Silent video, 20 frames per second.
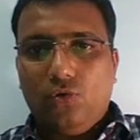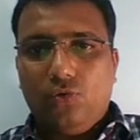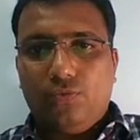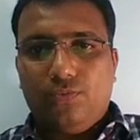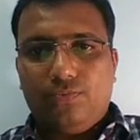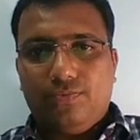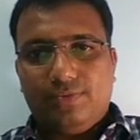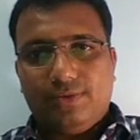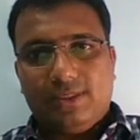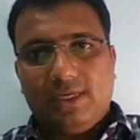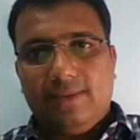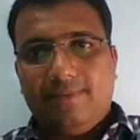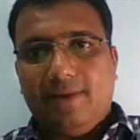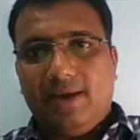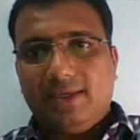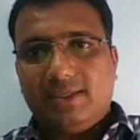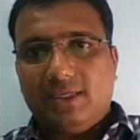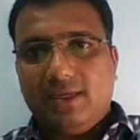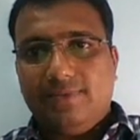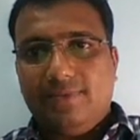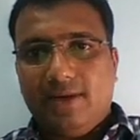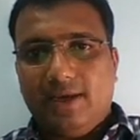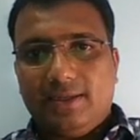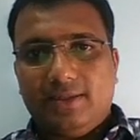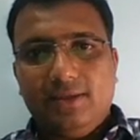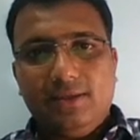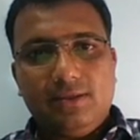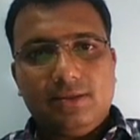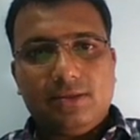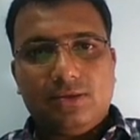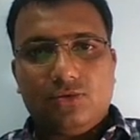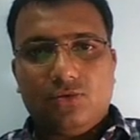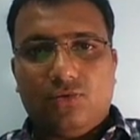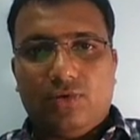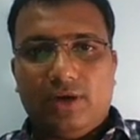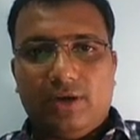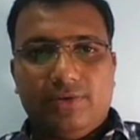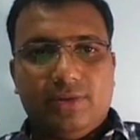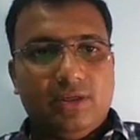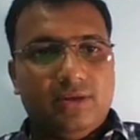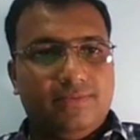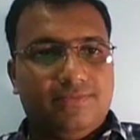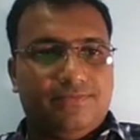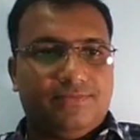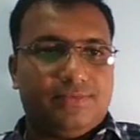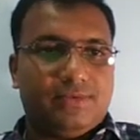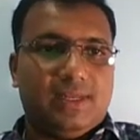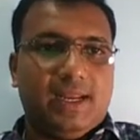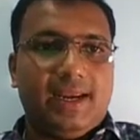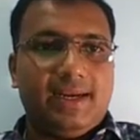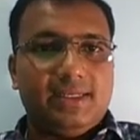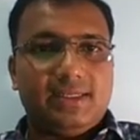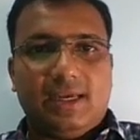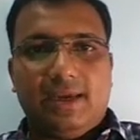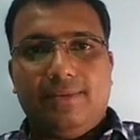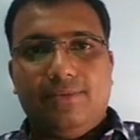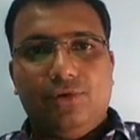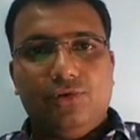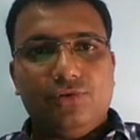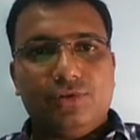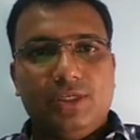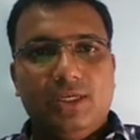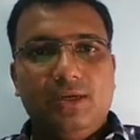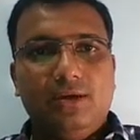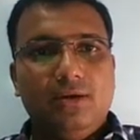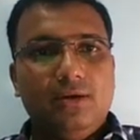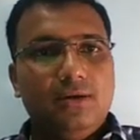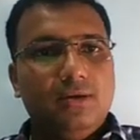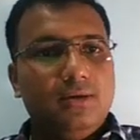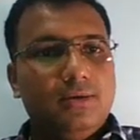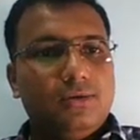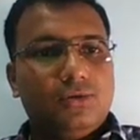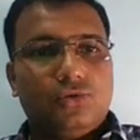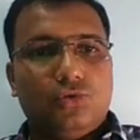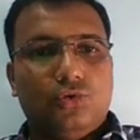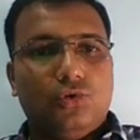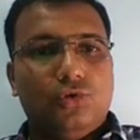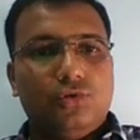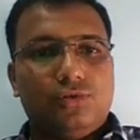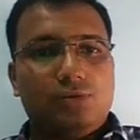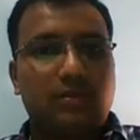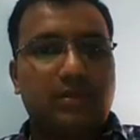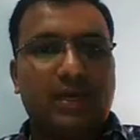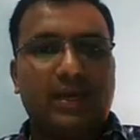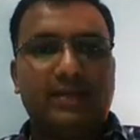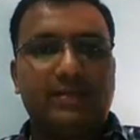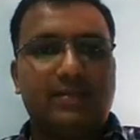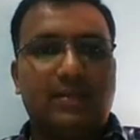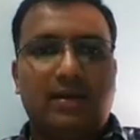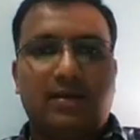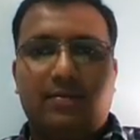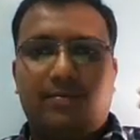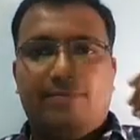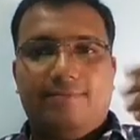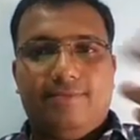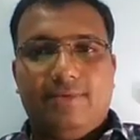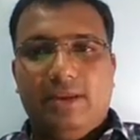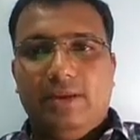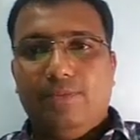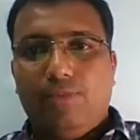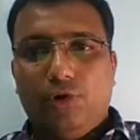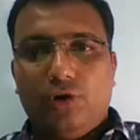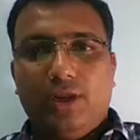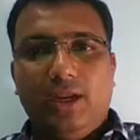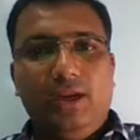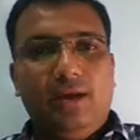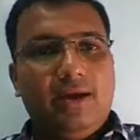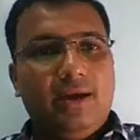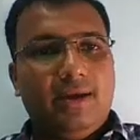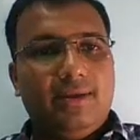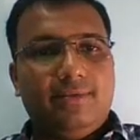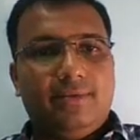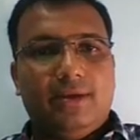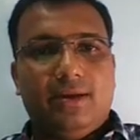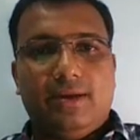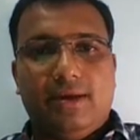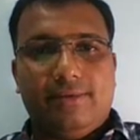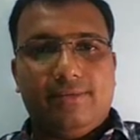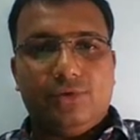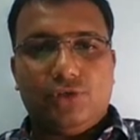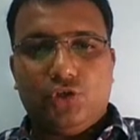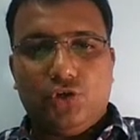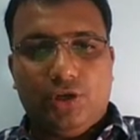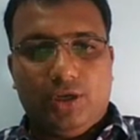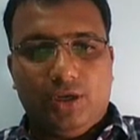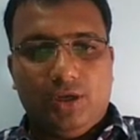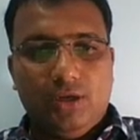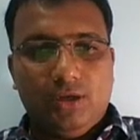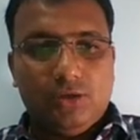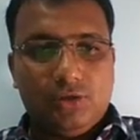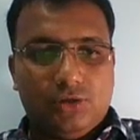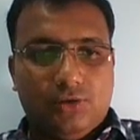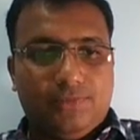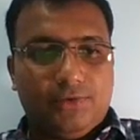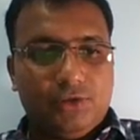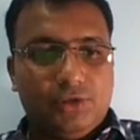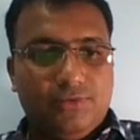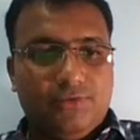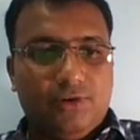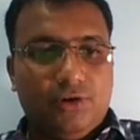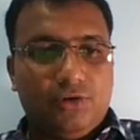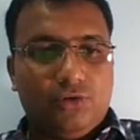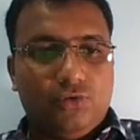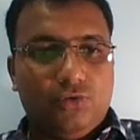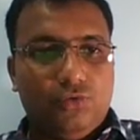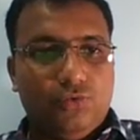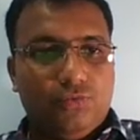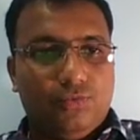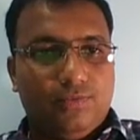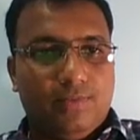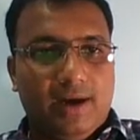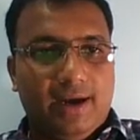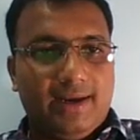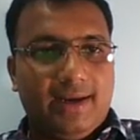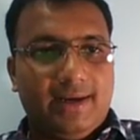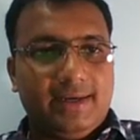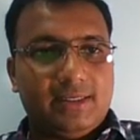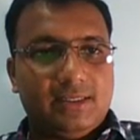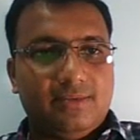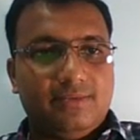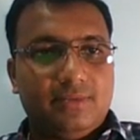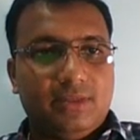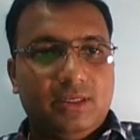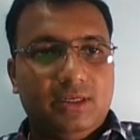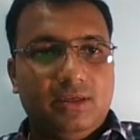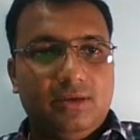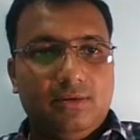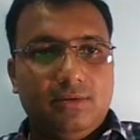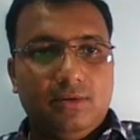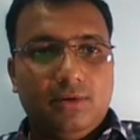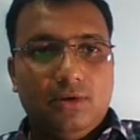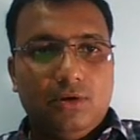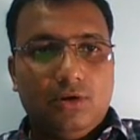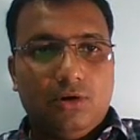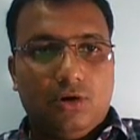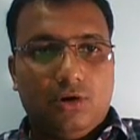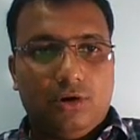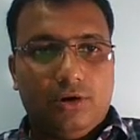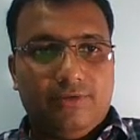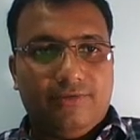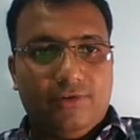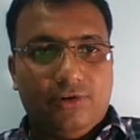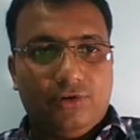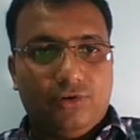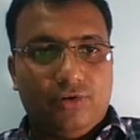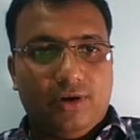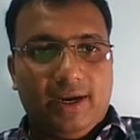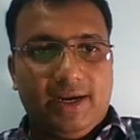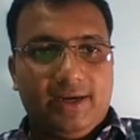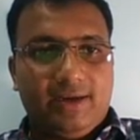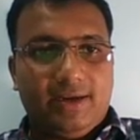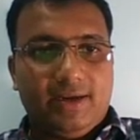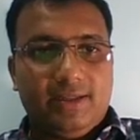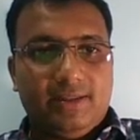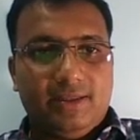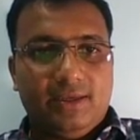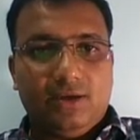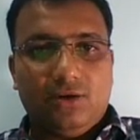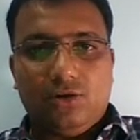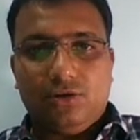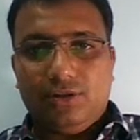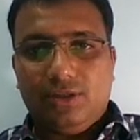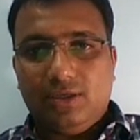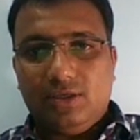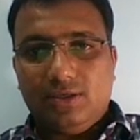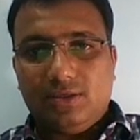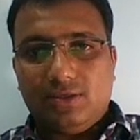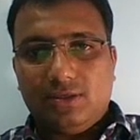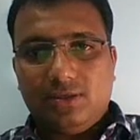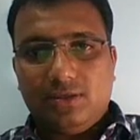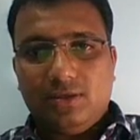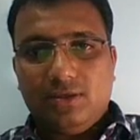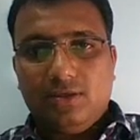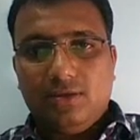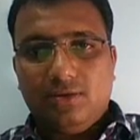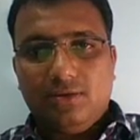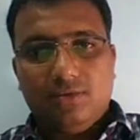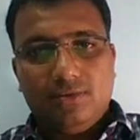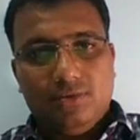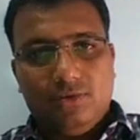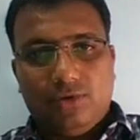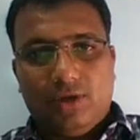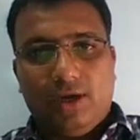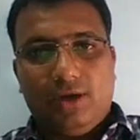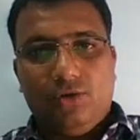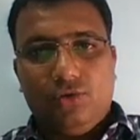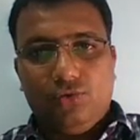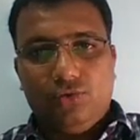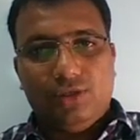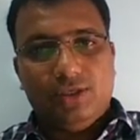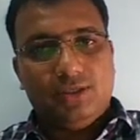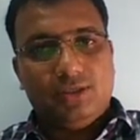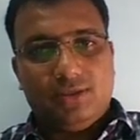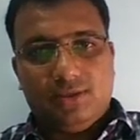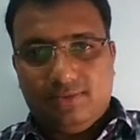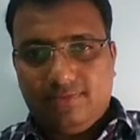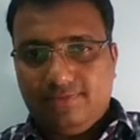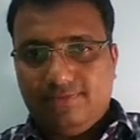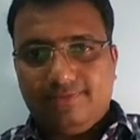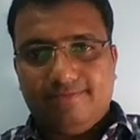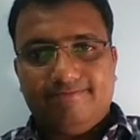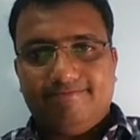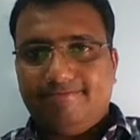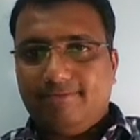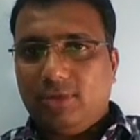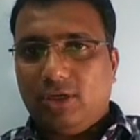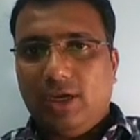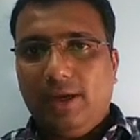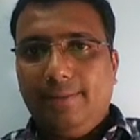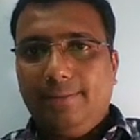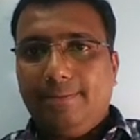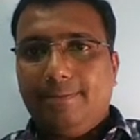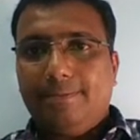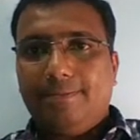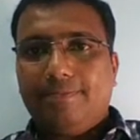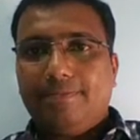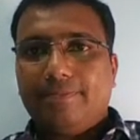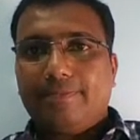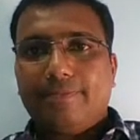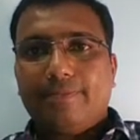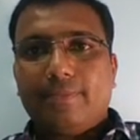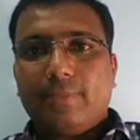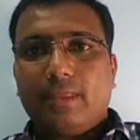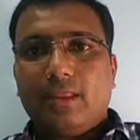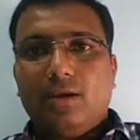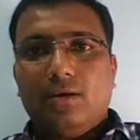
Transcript: you can go step by step like this. So whatever the slides I am using, so those slides are imported and then I will show you. Suppose if you want to highlight something or if you want to write anything on this, you can do this. Okay,